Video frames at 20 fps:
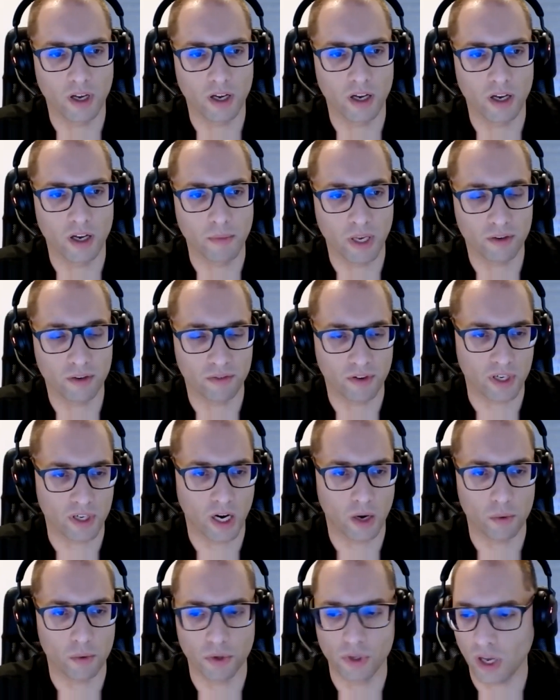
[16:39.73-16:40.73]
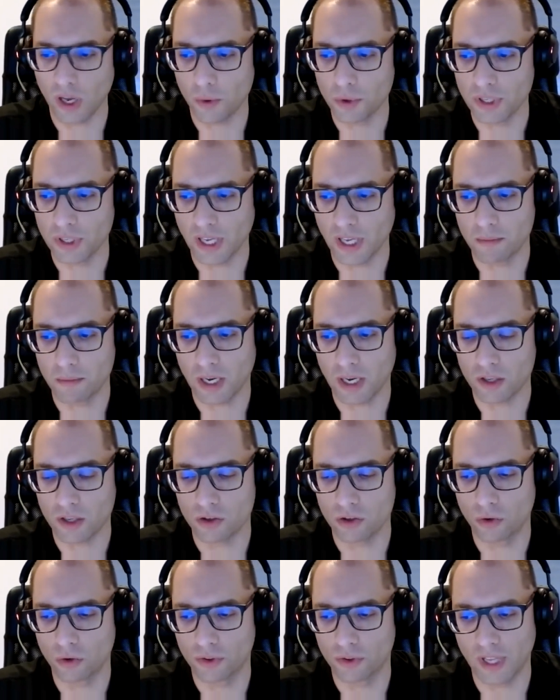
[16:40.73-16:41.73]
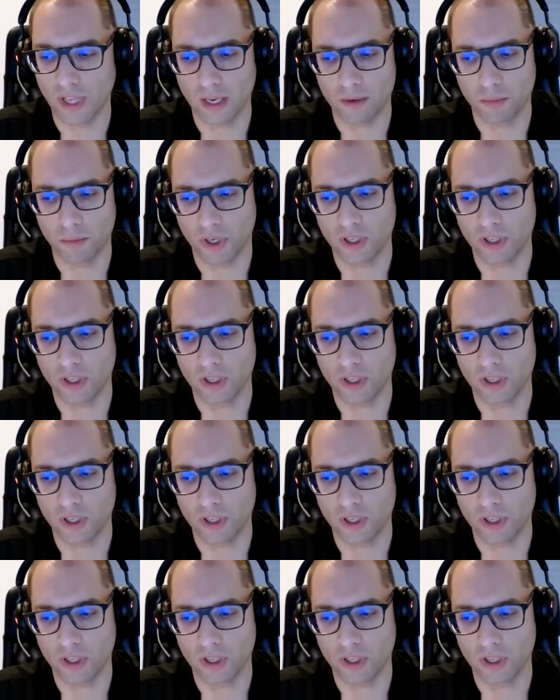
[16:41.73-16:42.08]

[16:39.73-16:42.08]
Manfred, I will get back to you on that,